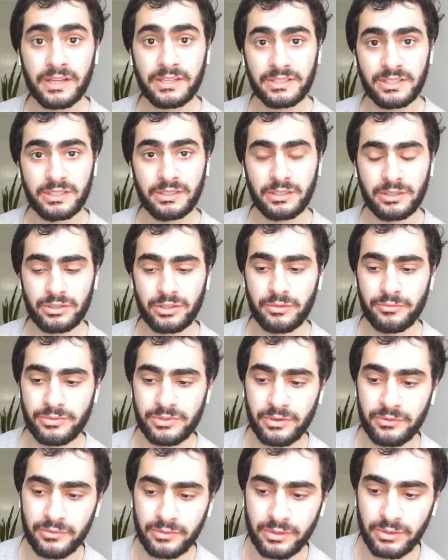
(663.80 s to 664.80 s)
scene in terms
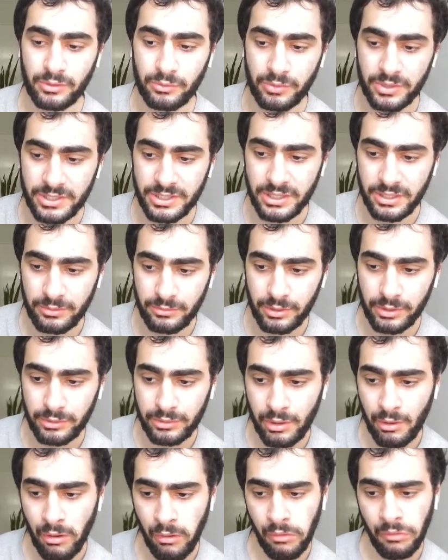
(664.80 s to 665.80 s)
of the wizarding world
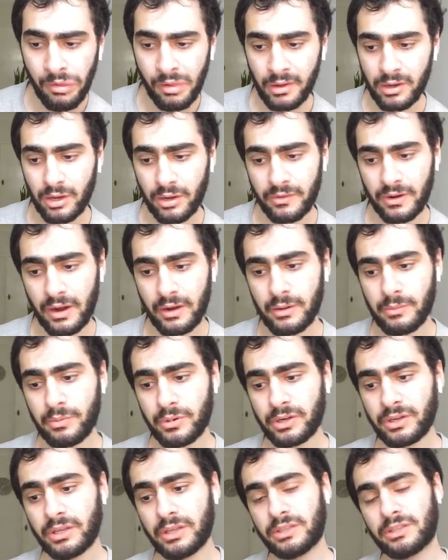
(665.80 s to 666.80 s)
of Harry
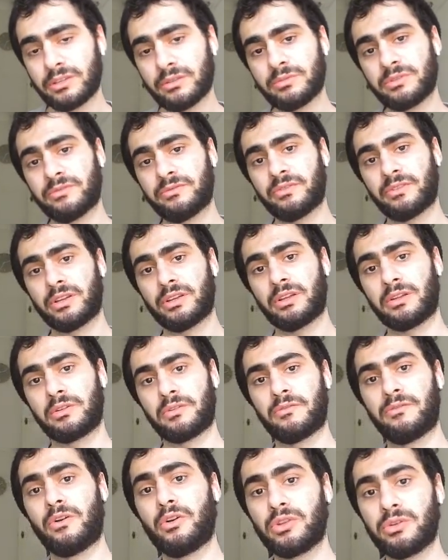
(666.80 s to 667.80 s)
Potter, in terms of
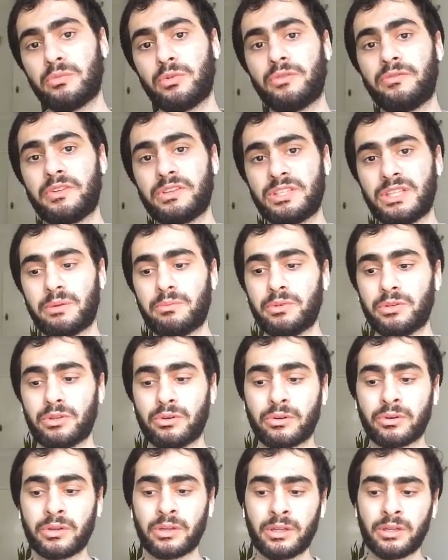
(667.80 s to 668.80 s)
Voldemort versus Dumbledore.
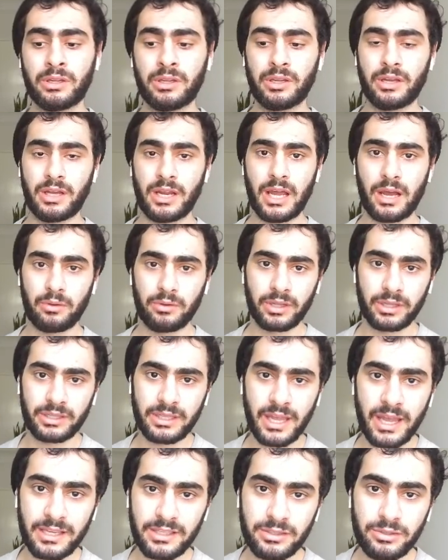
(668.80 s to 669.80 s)
How like they
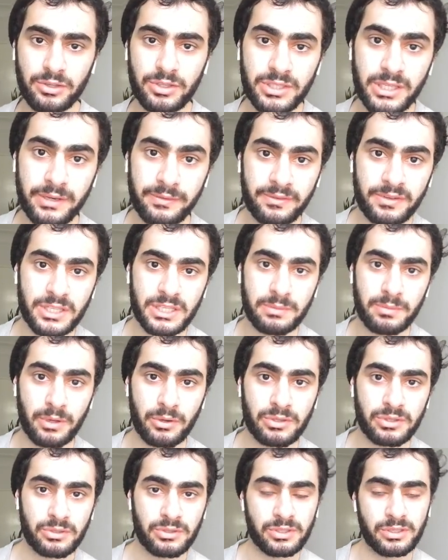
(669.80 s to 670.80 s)
had to use different
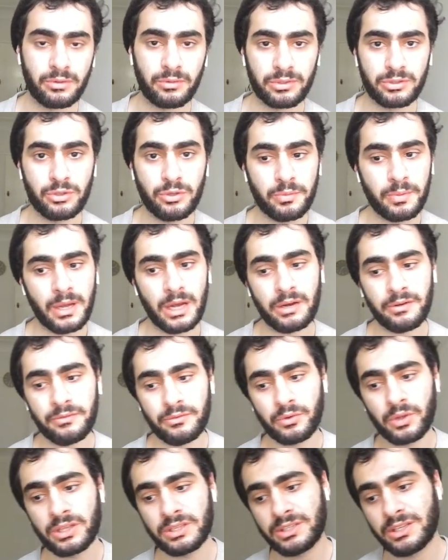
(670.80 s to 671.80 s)
spells because they were too powerful
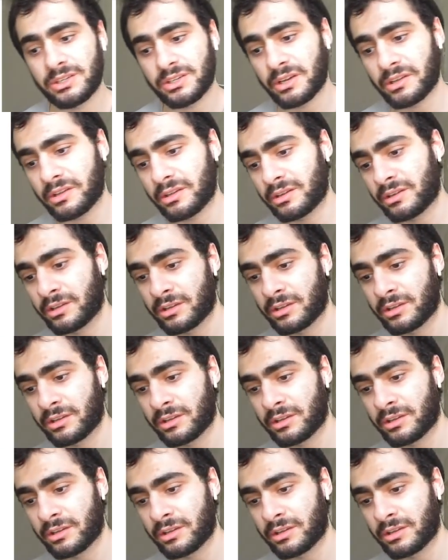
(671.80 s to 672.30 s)
against each other,